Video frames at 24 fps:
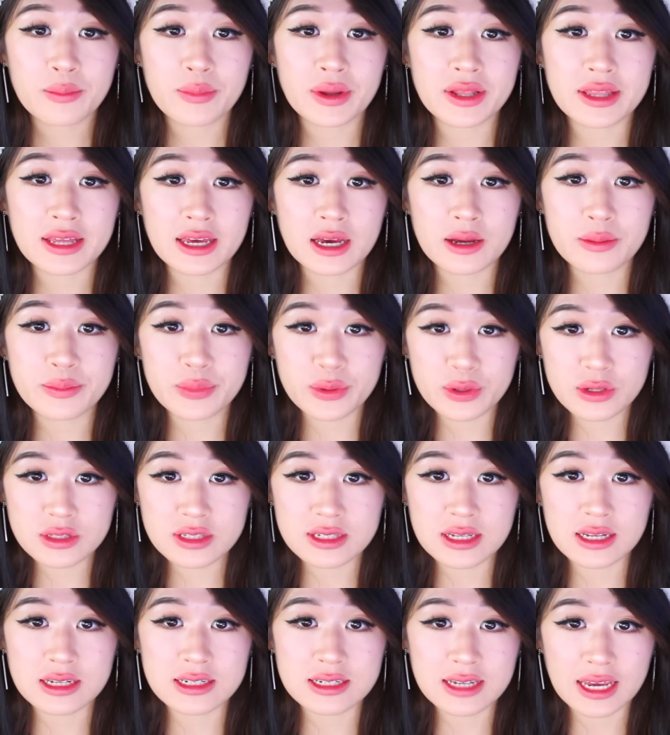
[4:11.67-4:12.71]
but there are
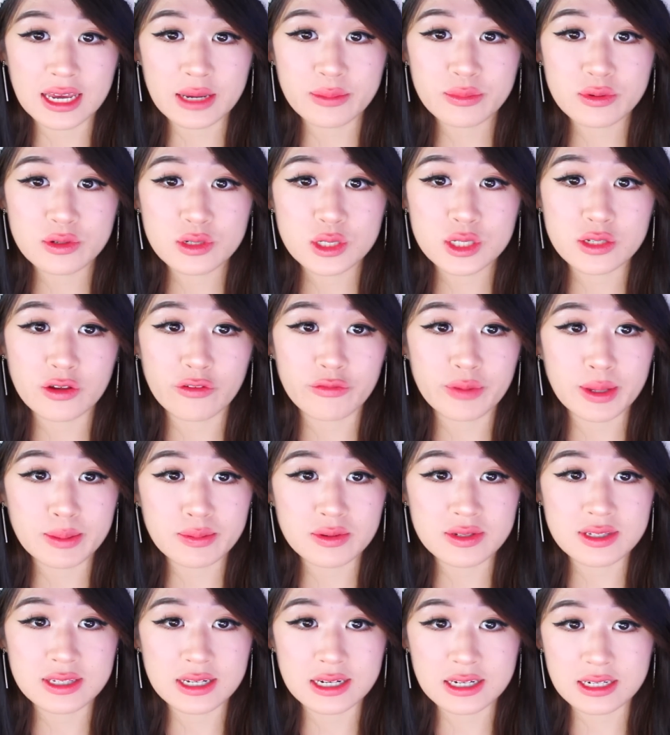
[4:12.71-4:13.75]
booths and tables of
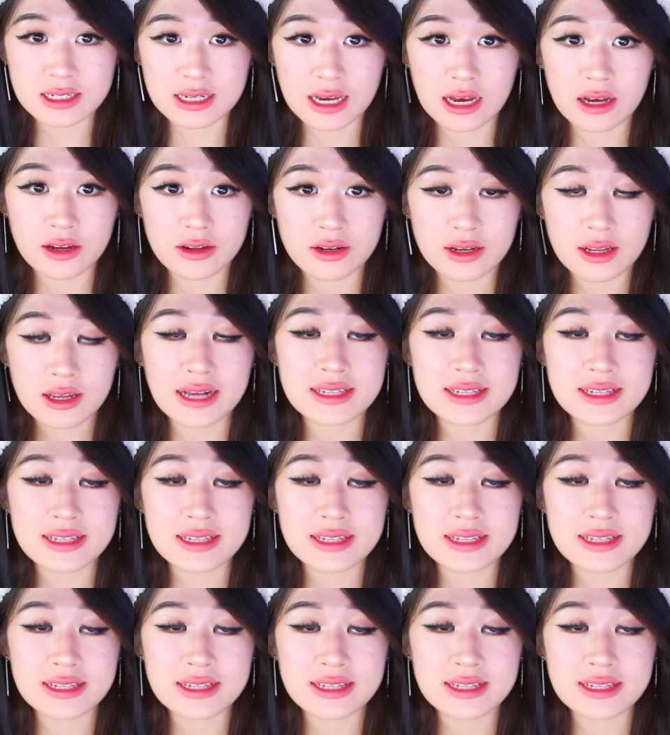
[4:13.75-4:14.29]
people sitting down.